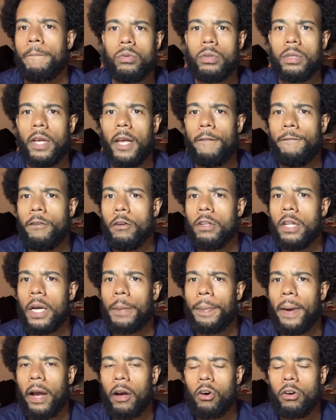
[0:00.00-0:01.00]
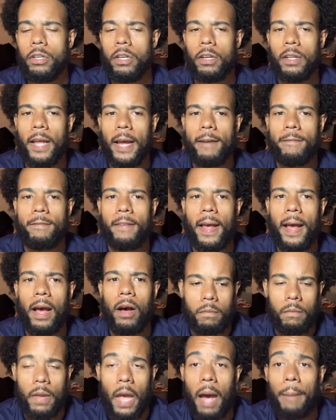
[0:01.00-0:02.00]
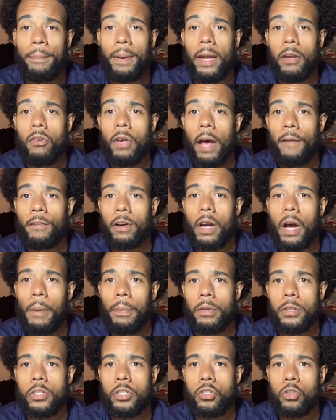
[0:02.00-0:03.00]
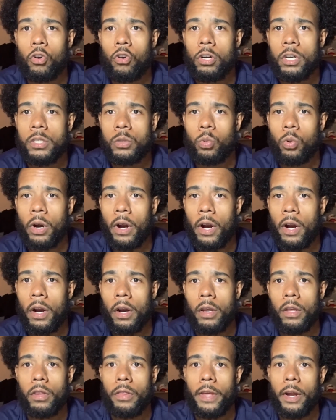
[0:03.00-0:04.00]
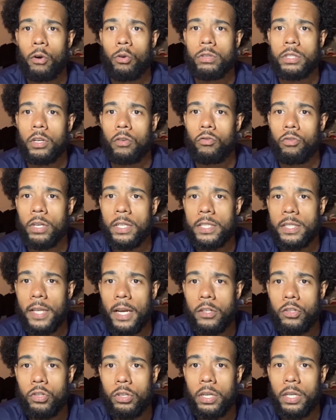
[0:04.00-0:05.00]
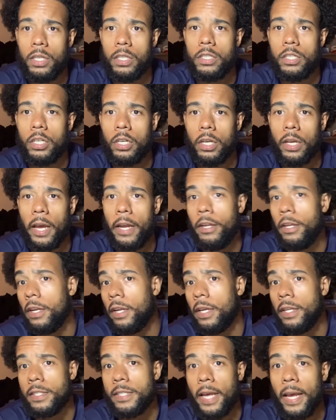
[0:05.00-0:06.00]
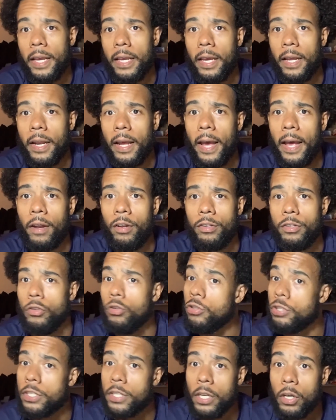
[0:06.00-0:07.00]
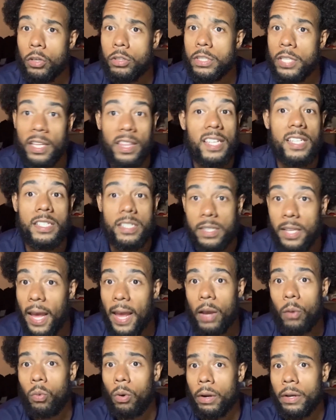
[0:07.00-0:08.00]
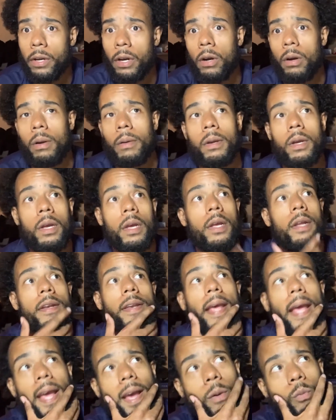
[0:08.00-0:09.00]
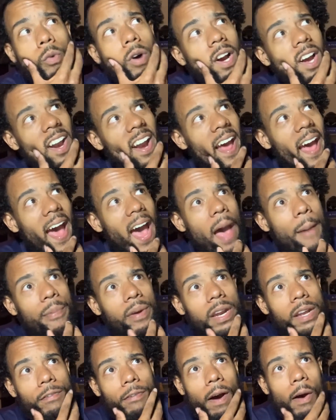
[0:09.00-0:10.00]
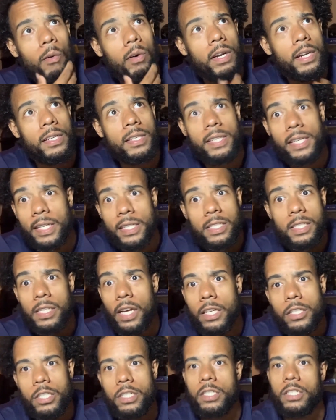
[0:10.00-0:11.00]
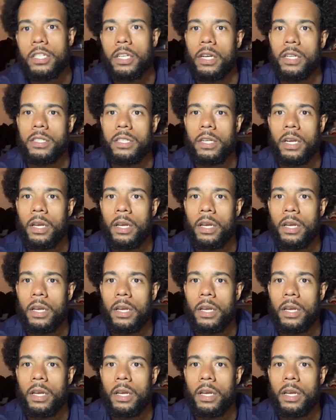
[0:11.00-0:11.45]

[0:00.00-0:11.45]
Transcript: If you look back on your life now, I bet you have a couple of stories where there was a risk that you could have took and you didn't take it, and you still to this day wonder, damn, what could have happened if I would have did such and such?